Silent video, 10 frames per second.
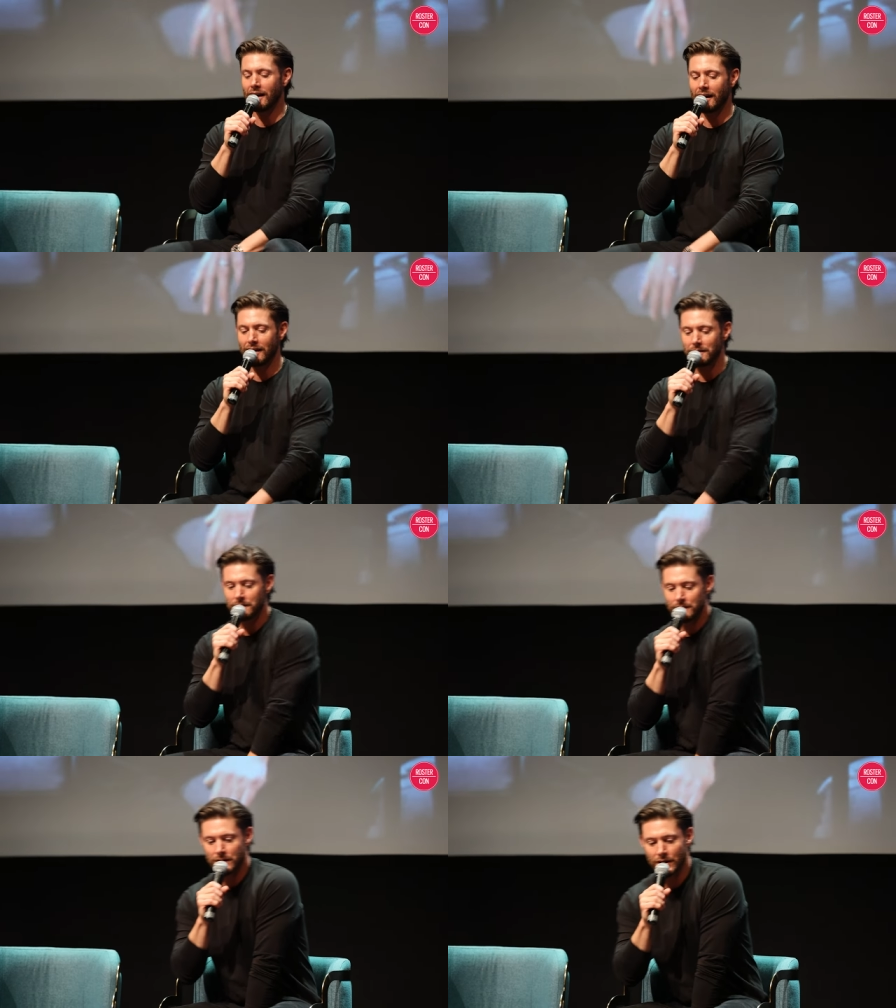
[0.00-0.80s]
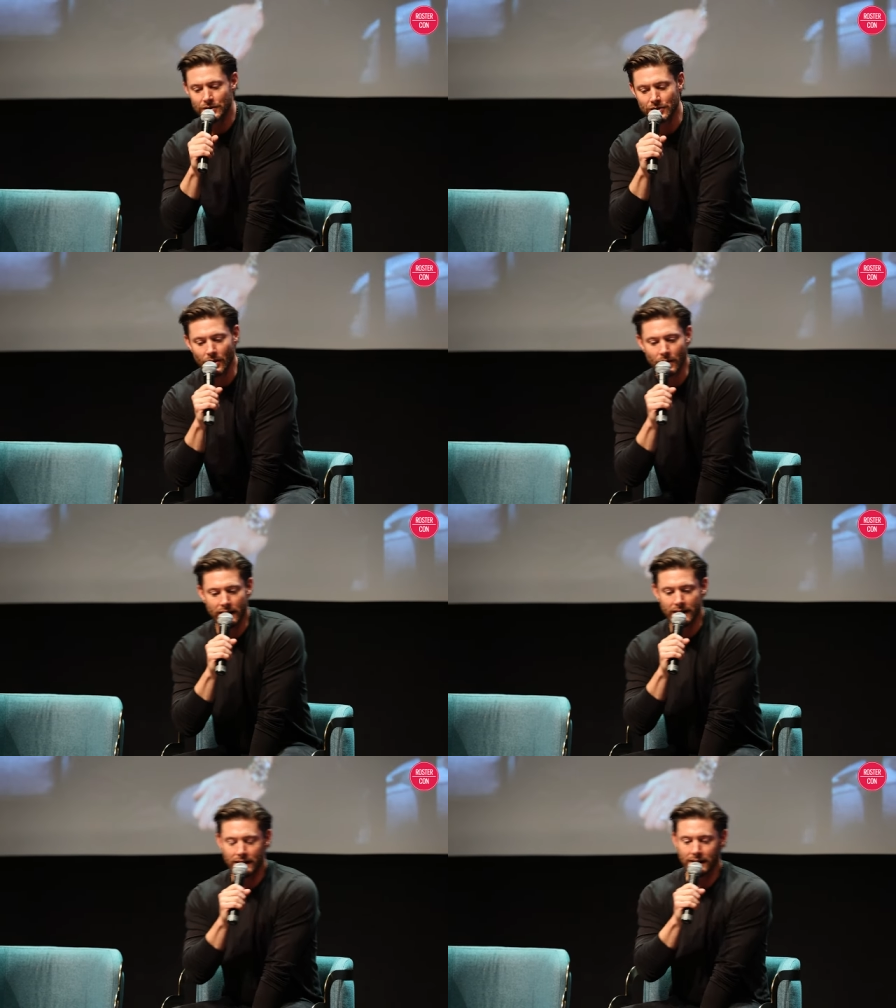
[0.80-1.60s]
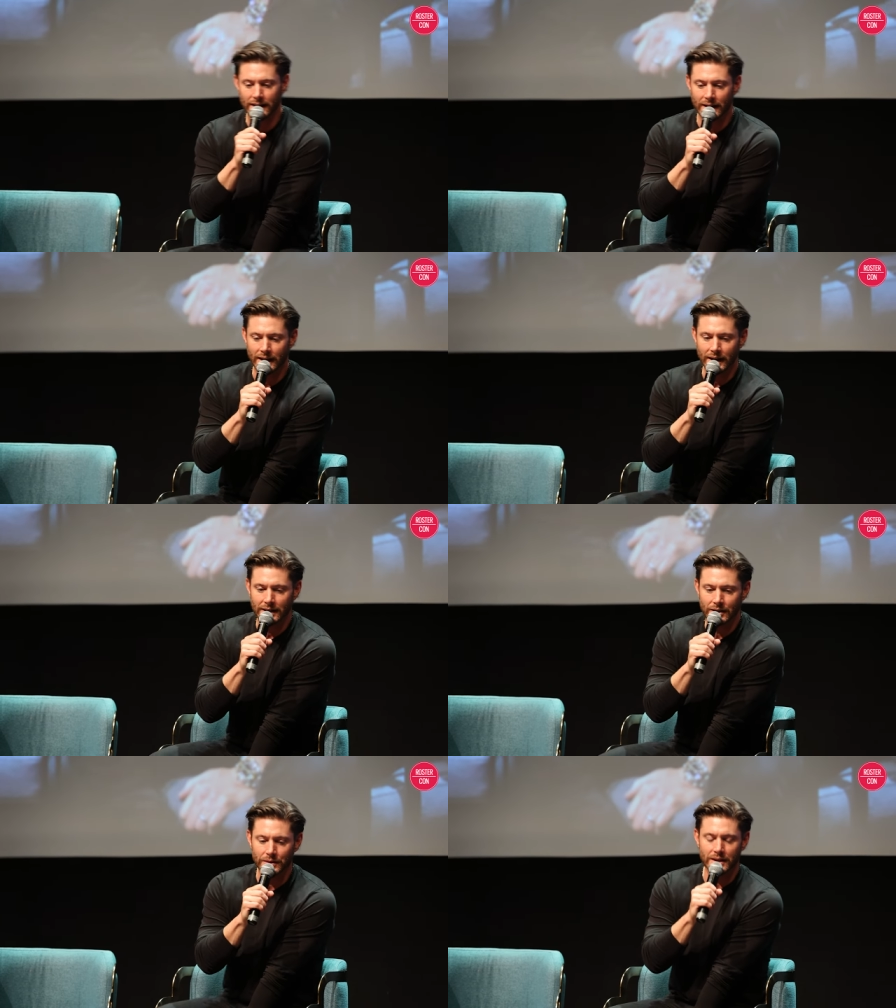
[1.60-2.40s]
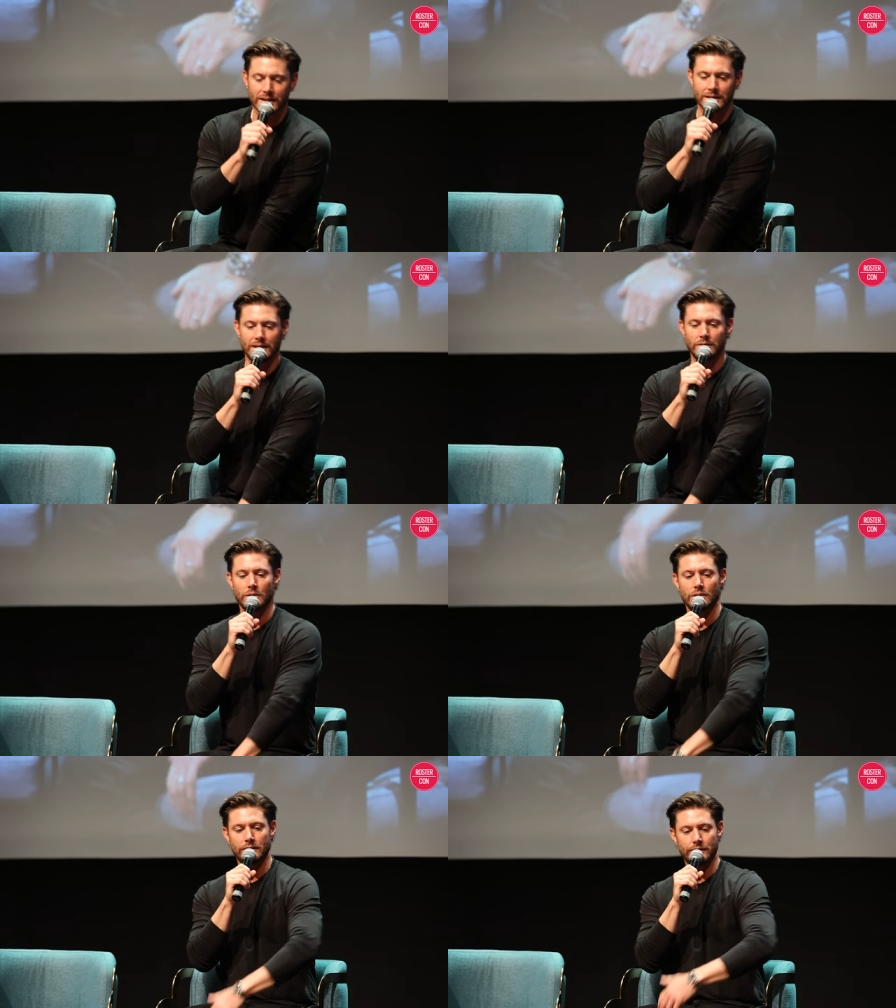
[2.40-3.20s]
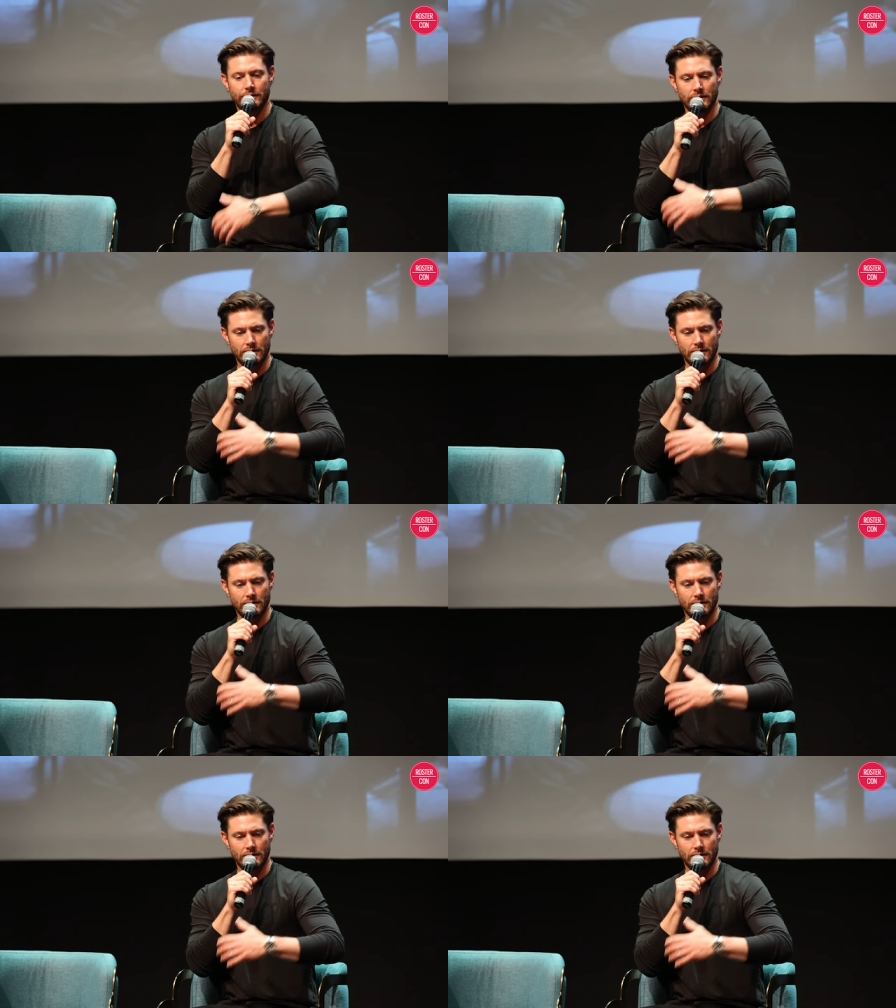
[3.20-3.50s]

Uh, so it, I, I, don't think that Dean would have